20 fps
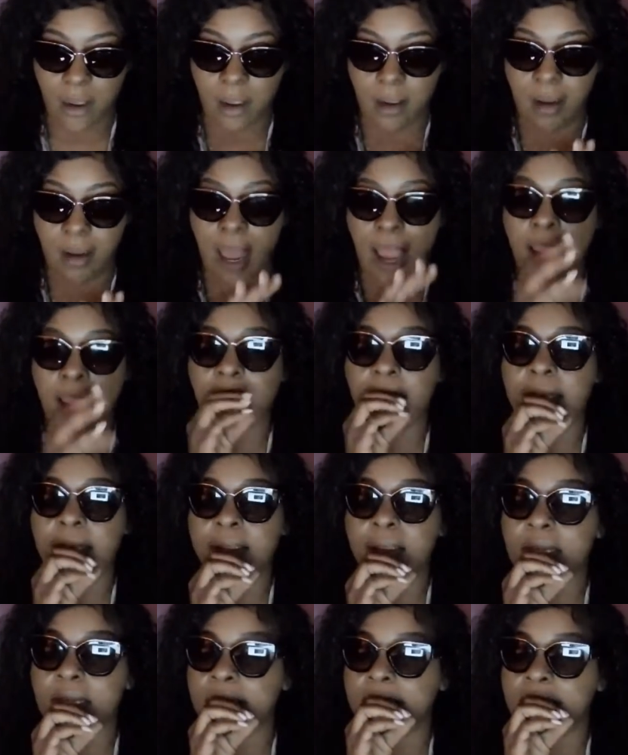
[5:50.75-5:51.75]
like,
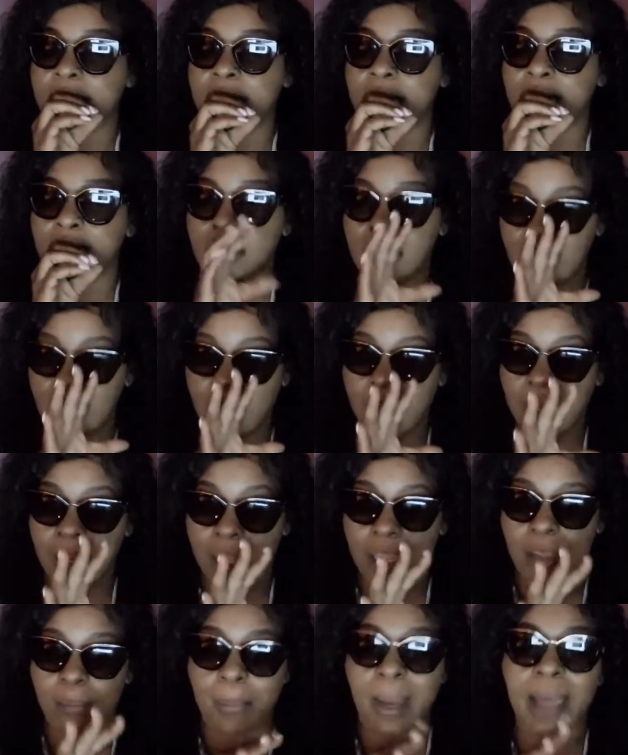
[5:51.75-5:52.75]
and
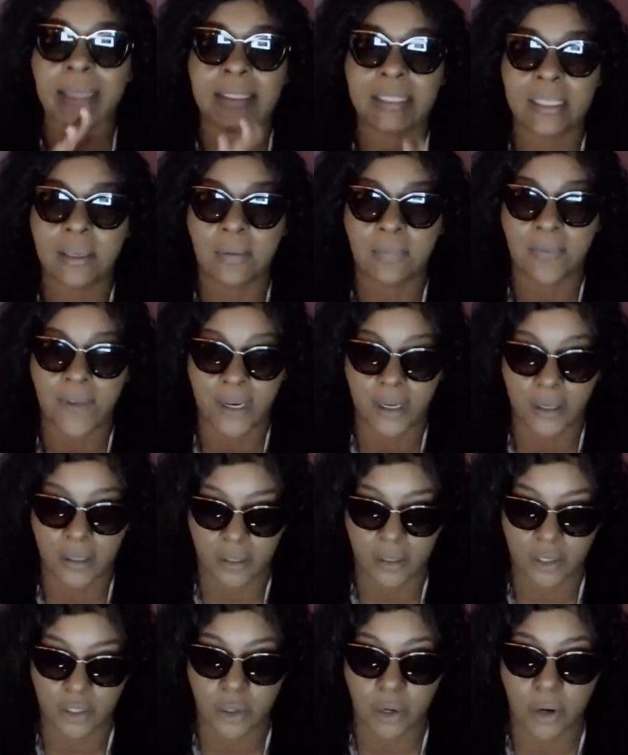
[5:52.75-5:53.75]
get myself under
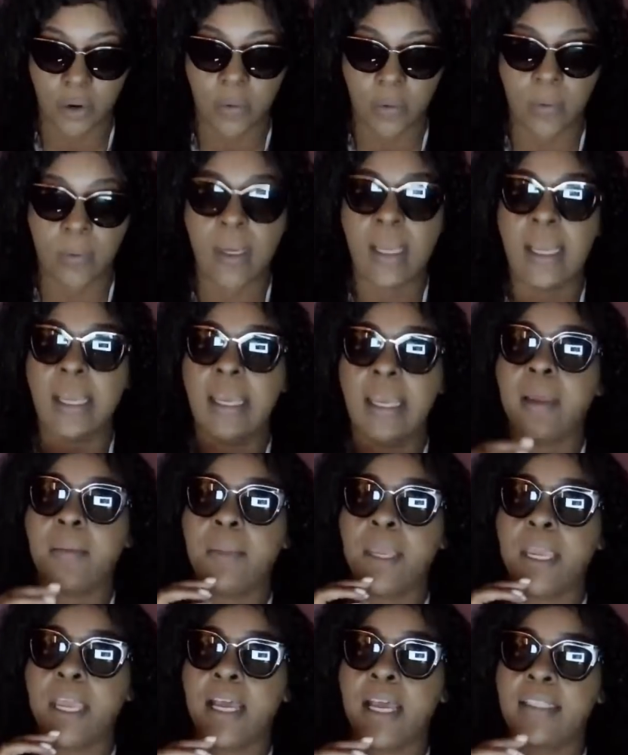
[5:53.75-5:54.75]
control,
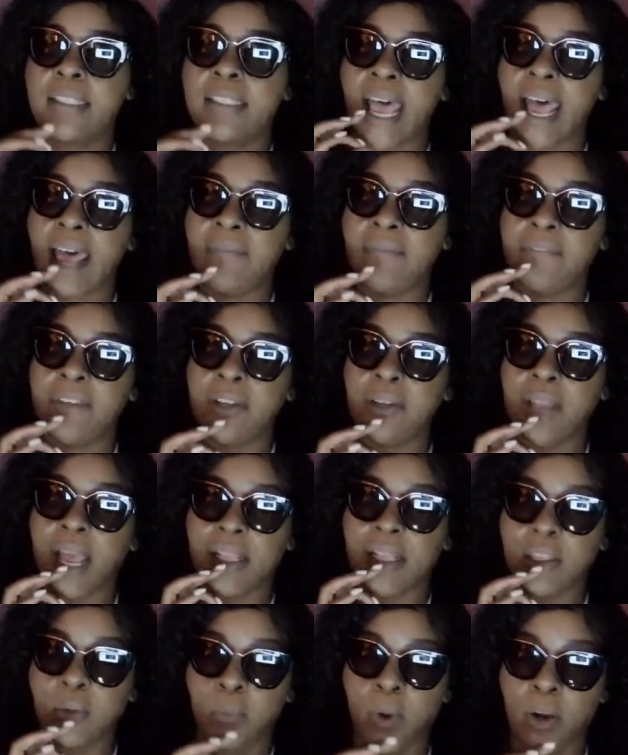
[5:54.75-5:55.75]
because I feel like the
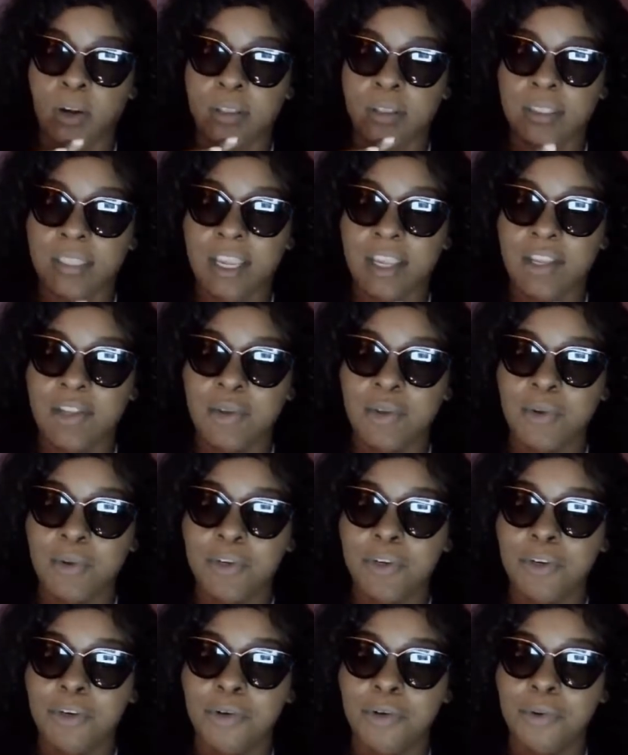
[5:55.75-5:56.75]
worst thing you could
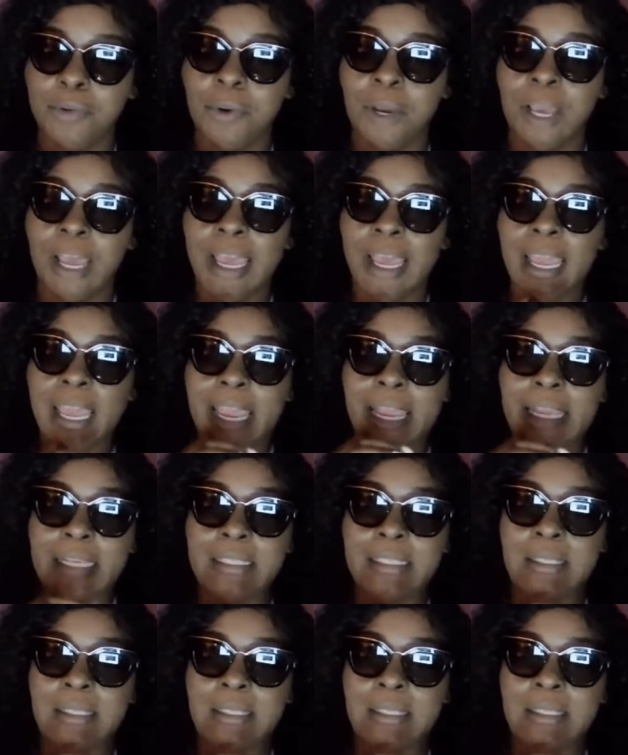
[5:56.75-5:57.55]
do is